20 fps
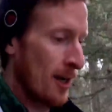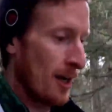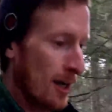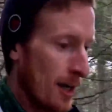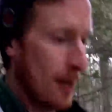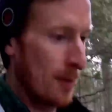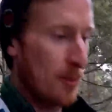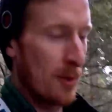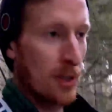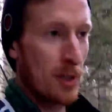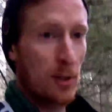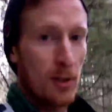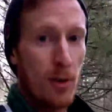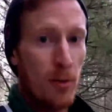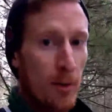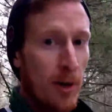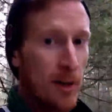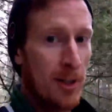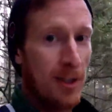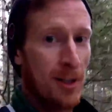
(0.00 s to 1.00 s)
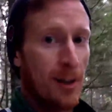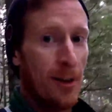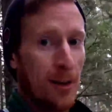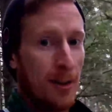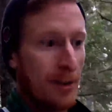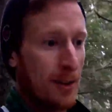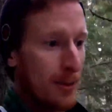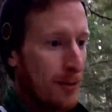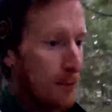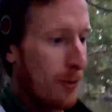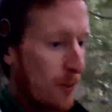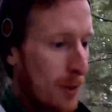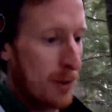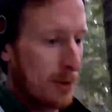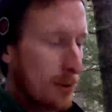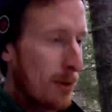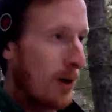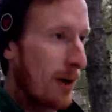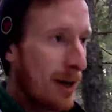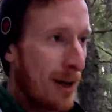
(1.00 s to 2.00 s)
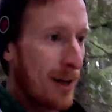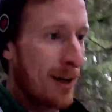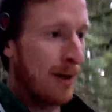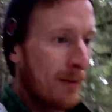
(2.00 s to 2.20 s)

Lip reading: the snow ruts along the forest road. I didn't